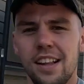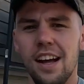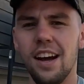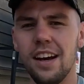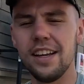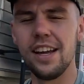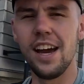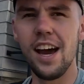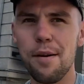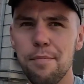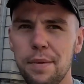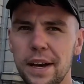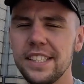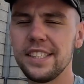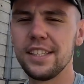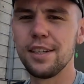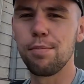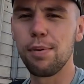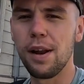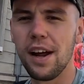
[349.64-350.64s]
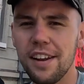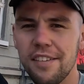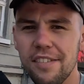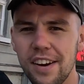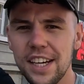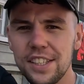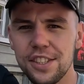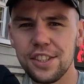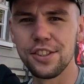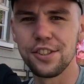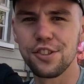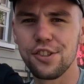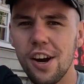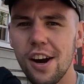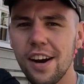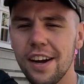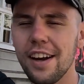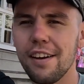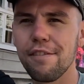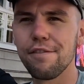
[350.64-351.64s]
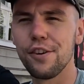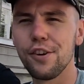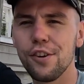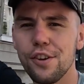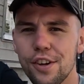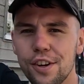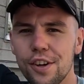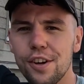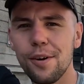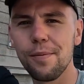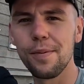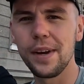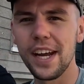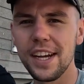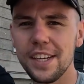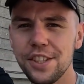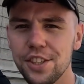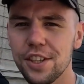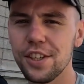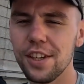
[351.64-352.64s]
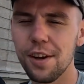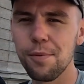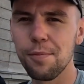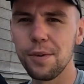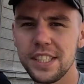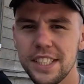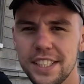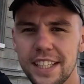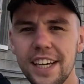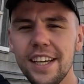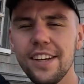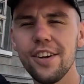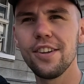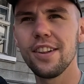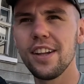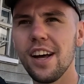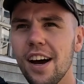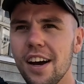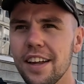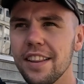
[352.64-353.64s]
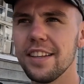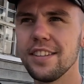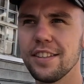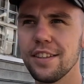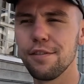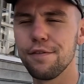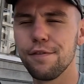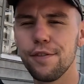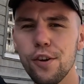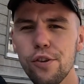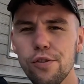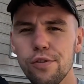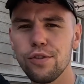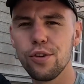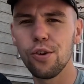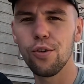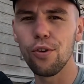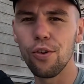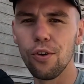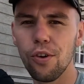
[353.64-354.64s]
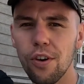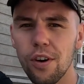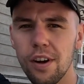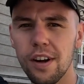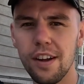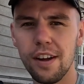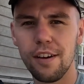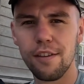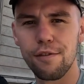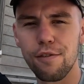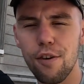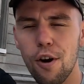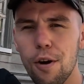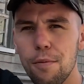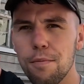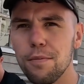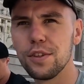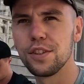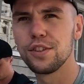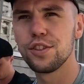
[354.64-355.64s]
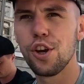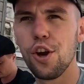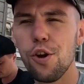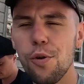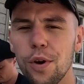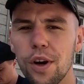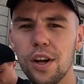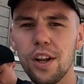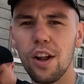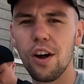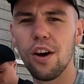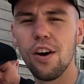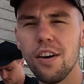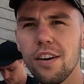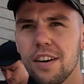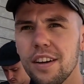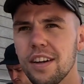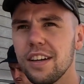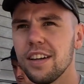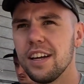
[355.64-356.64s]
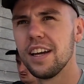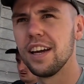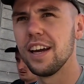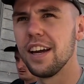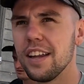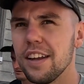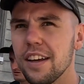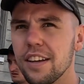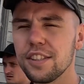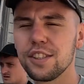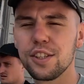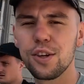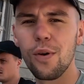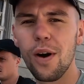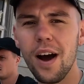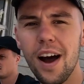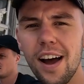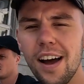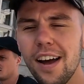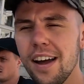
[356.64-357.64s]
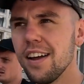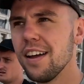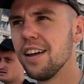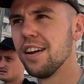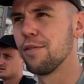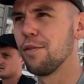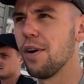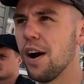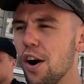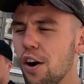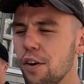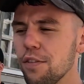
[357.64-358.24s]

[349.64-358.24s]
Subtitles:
But yeah, basically plan of action, try and get food and accommodation. And we've seen online there's a food tour from 2 o'clock in a square, where